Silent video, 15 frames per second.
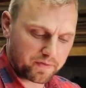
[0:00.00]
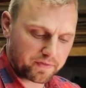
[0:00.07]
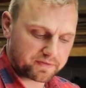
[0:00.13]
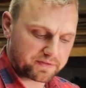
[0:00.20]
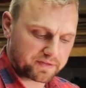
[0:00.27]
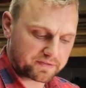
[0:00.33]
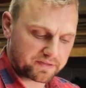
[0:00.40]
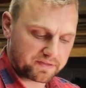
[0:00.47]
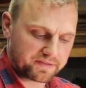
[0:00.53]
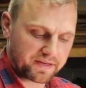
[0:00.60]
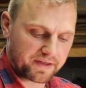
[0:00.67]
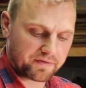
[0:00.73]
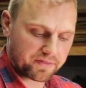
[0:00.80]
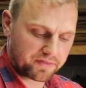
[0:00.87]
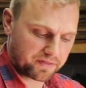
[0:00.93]
fifth, sixth, and
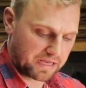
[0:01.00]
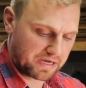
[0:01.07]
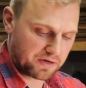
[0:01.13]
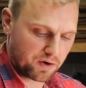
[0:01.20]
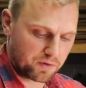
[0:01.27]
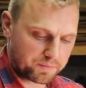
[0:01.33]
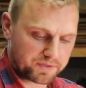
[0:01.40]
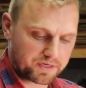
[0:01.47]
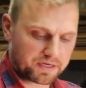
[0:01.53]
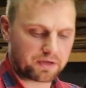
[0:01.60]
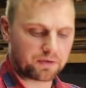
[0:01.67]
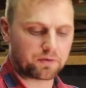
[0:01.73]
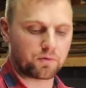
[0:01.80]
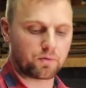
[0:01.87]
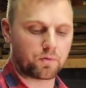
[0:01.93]
seventh in no
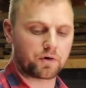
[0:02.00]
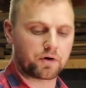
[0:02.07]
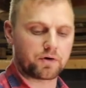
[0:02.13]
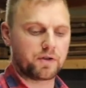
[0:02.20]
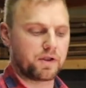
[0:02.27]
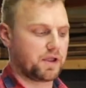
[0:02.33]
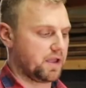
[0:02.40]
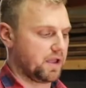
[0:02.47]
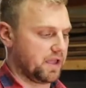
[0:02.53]
particular order